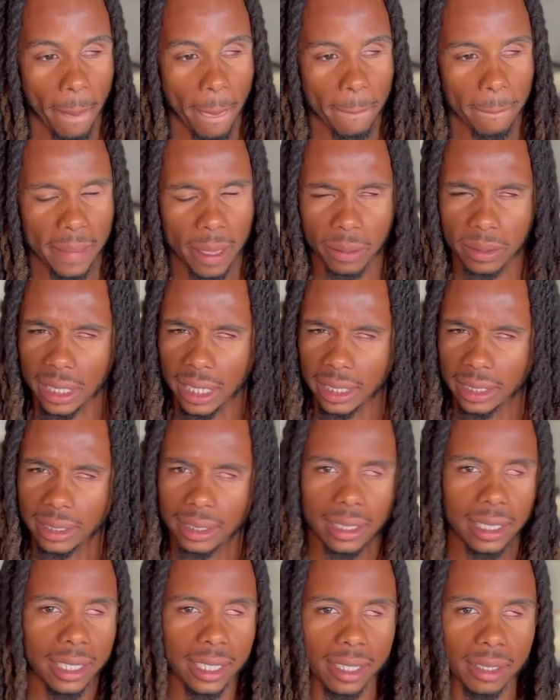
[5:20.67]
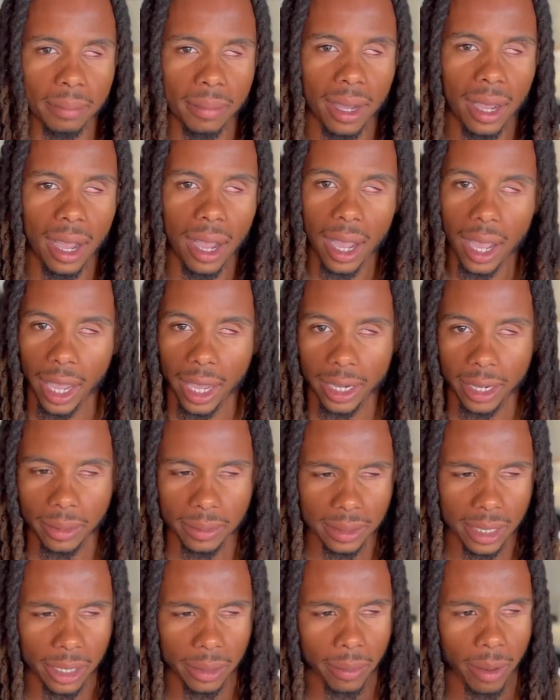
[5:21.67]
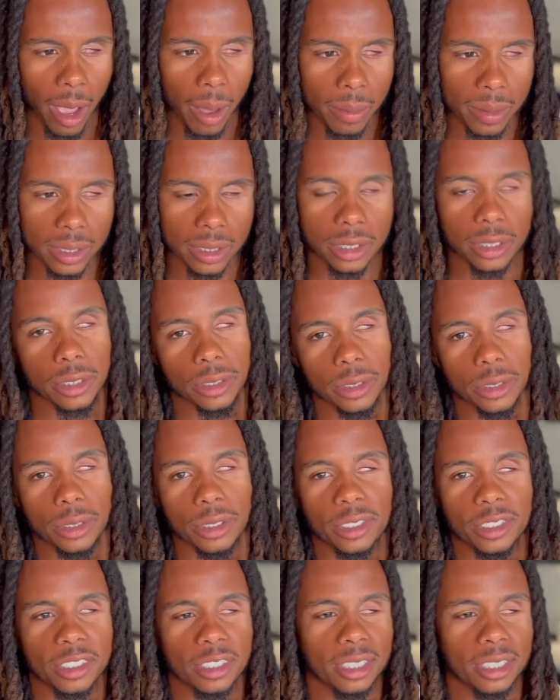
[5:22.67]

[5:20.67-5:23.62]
they was like digging in my eye. They was like grabbing scissors.